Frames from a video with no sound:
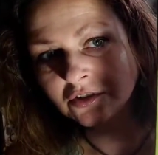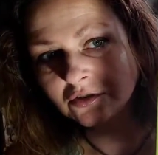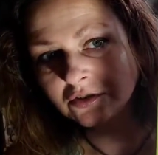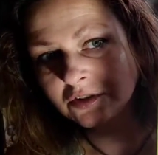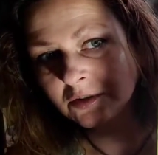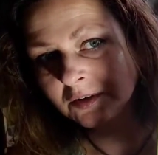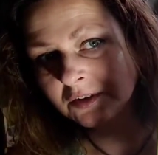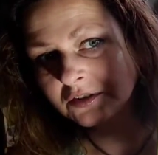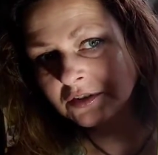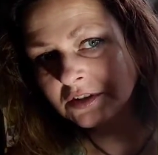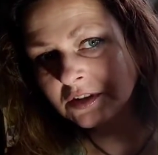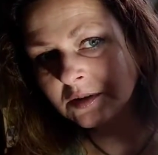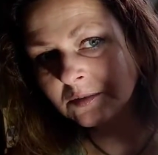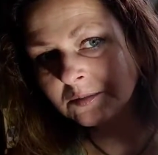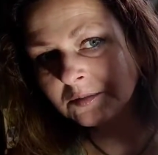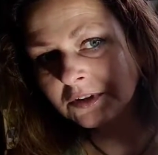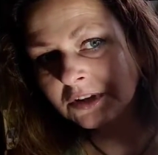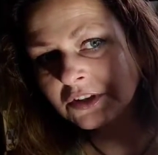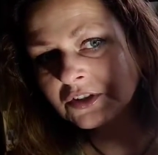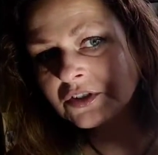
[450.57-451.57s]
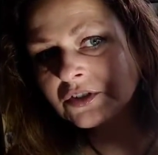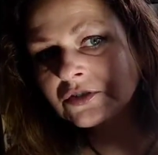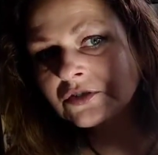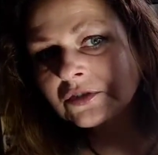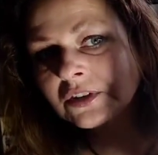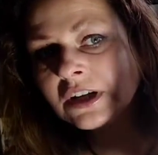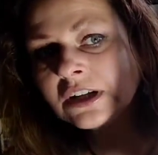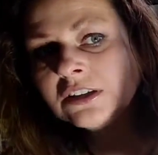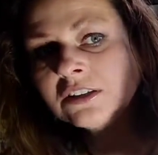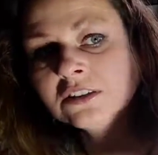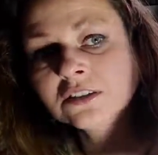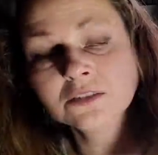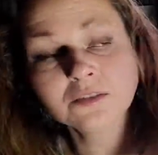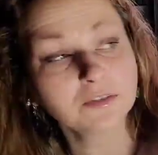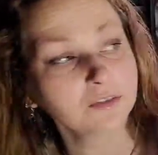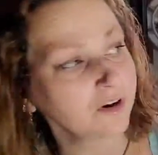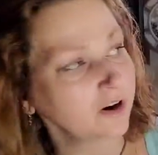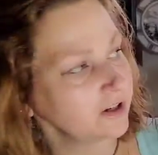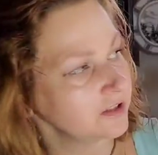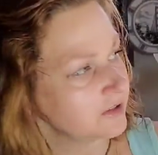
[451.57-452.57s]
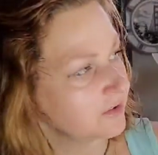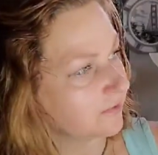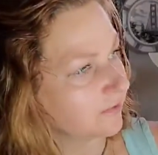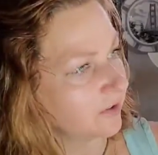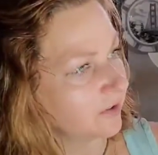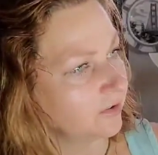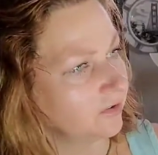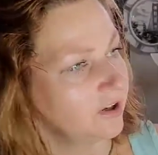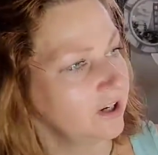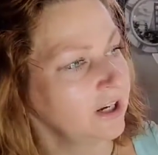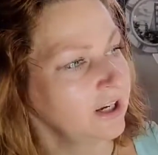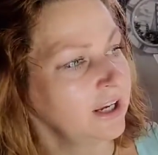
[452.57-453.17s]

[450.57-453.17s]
so because the bridge is right in the front of you.